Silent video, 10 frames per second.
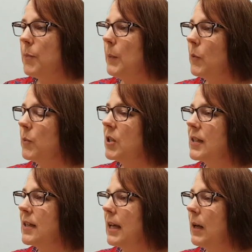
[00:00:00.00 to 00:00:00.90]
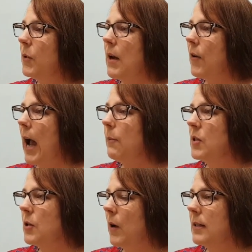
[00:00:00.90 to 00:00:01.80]
people would just think it would never happen
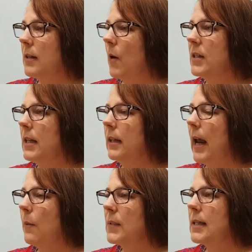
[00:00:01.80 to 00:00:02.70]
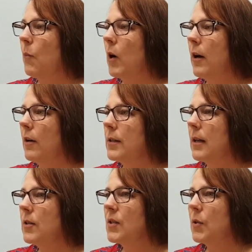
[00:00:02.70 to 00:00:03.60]
to us. Yeah. They always think it happens somewhere else,
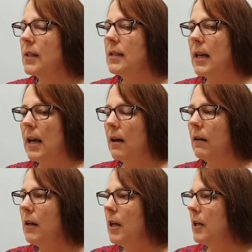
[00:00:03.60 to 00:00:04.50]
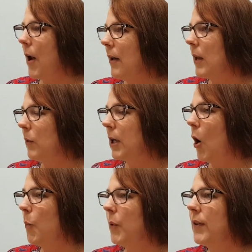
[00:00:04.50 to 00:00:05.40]
and just sort of seeing you know how they would
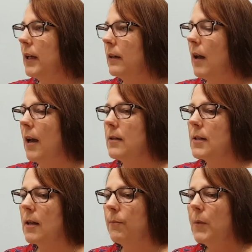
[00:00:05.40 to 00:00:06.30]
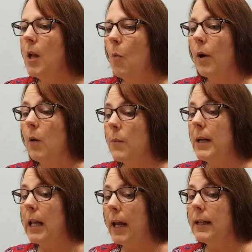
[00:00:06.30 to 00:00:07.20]
cope with it and um, what it would
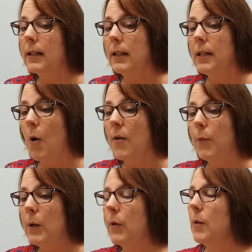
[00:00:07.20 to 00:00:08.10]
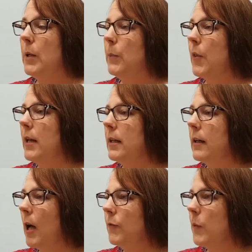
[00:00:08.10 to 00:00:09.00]
be like, you know, if we were the people that needed
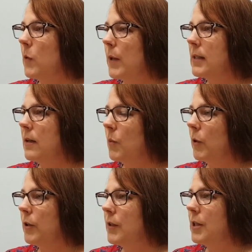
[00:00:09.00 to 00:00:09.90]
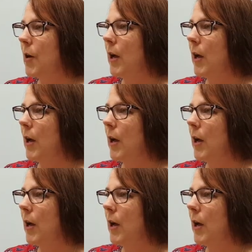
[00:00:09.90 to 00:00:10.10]
help from the rest of the world. You know